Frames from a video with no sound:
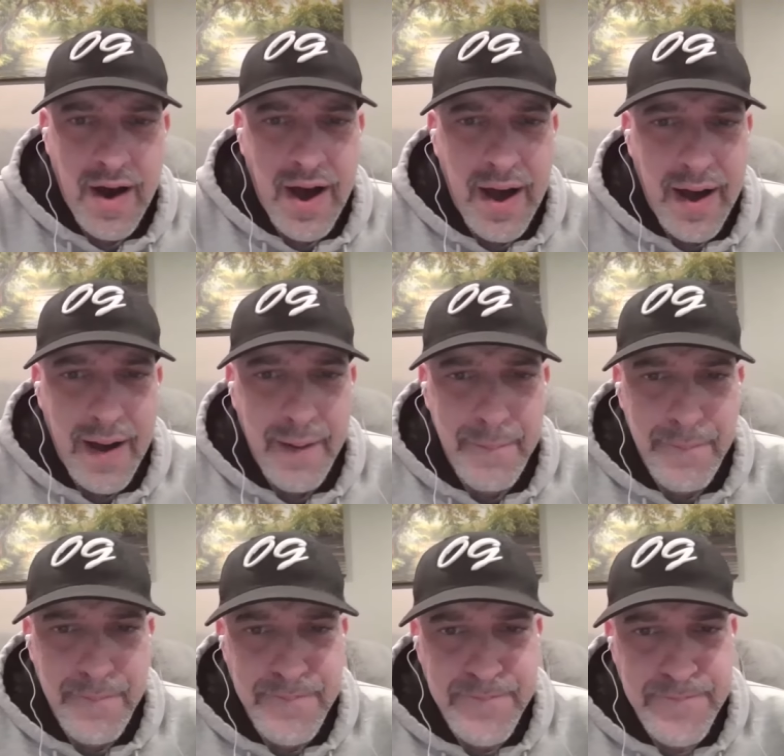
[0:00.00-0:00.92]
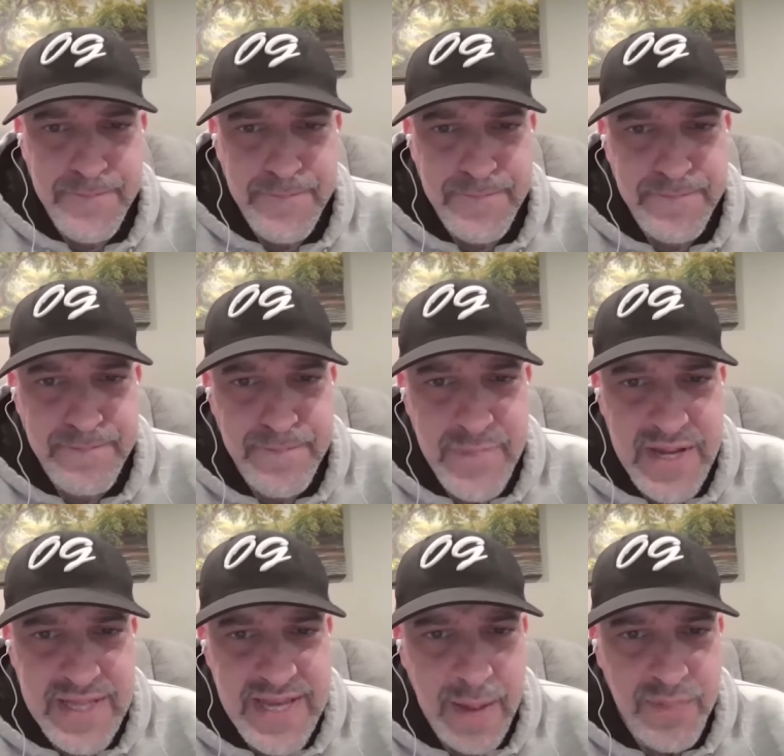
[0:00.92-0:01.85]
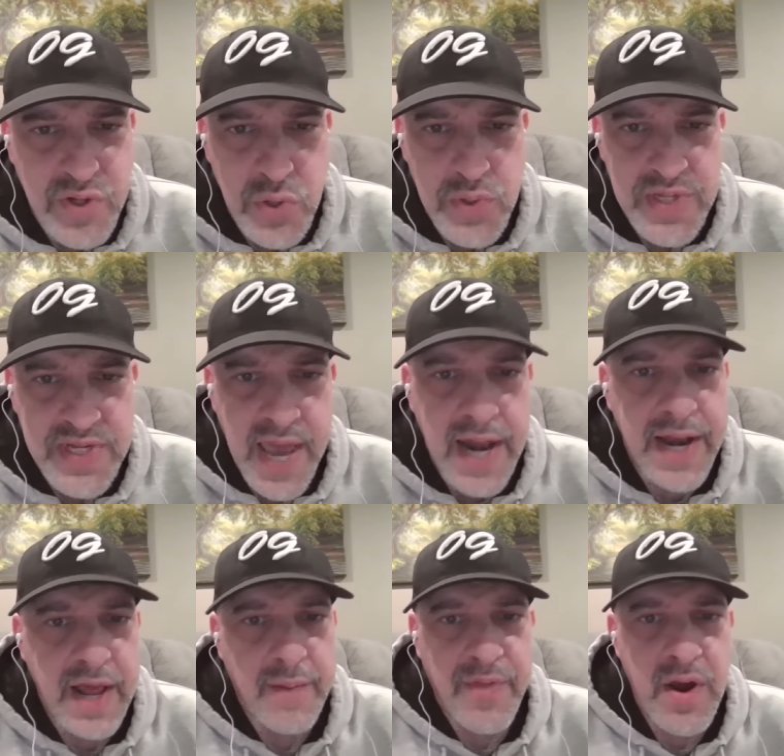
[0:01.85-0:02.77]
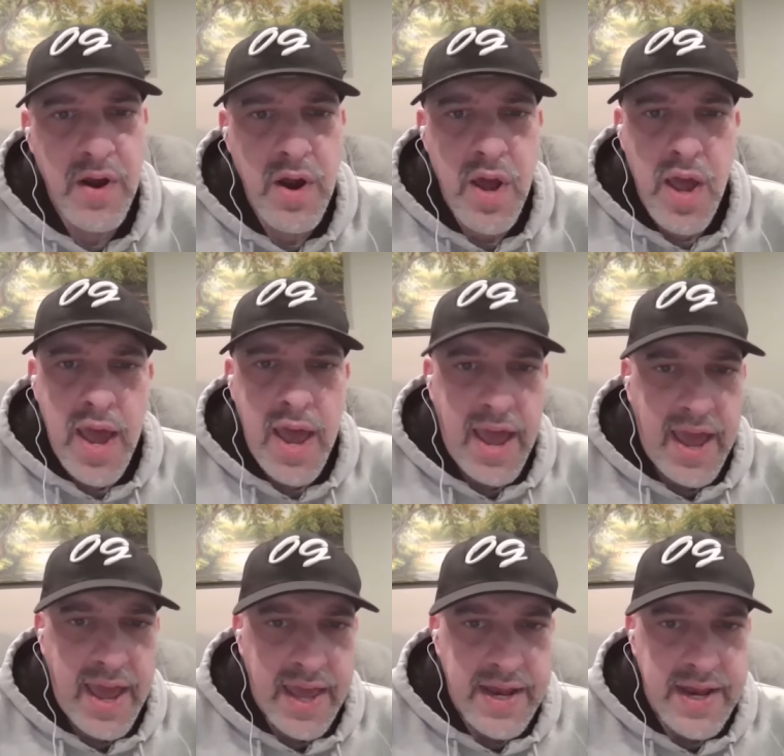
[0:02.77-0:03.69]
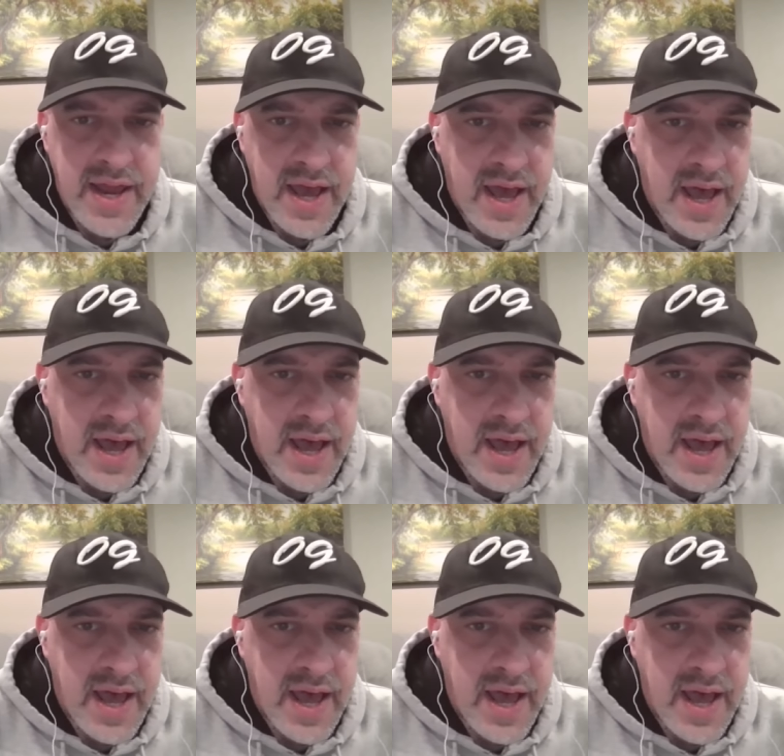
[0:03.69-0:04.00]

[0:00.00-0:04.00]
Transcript: It's absolute insanity up there. And